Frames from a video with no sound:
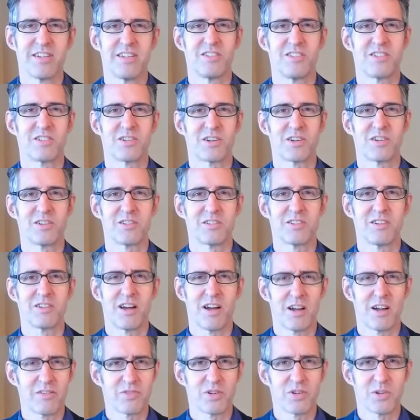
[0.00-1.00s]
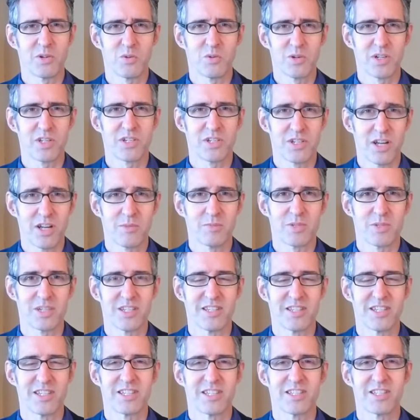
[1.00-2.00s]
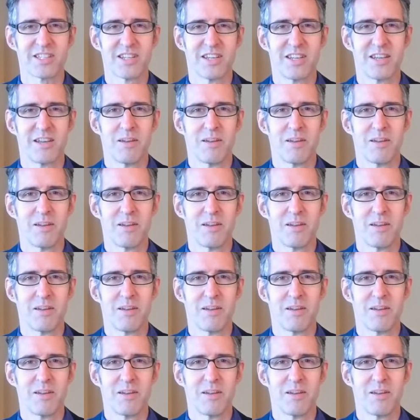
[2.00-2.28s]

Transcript: start offering workshops on this.